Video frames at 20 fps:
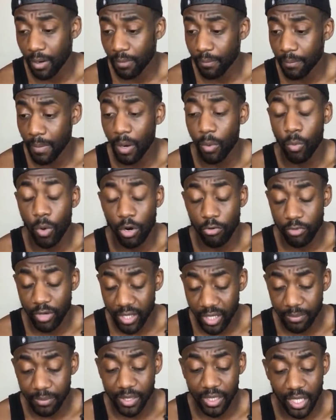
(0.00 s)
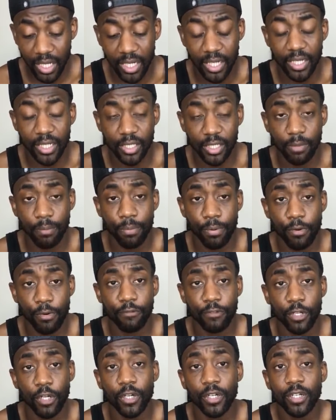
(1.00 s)
But what Raheem Sterling has
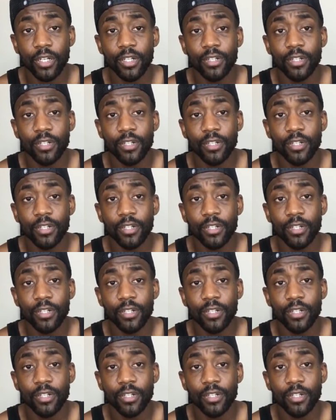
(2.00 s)
improved on